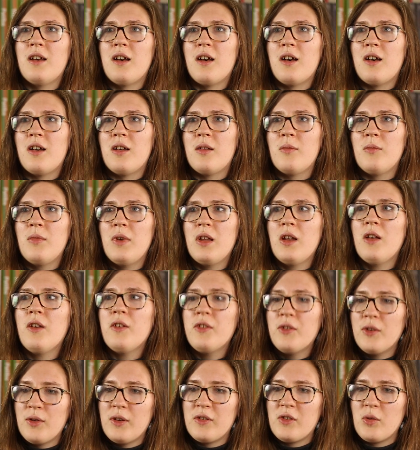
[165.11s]
and
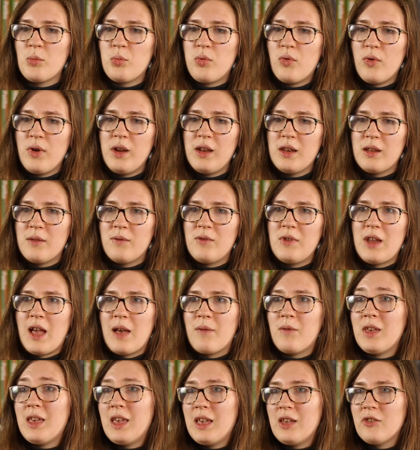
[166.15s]
also as a point of
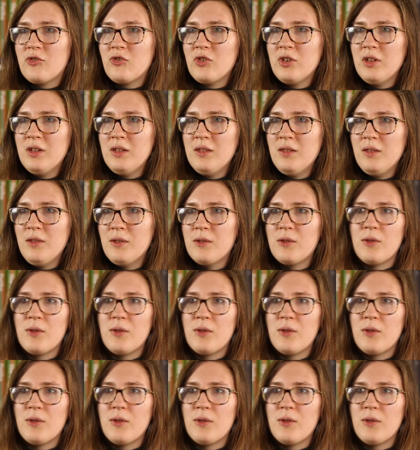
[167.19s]
navigation.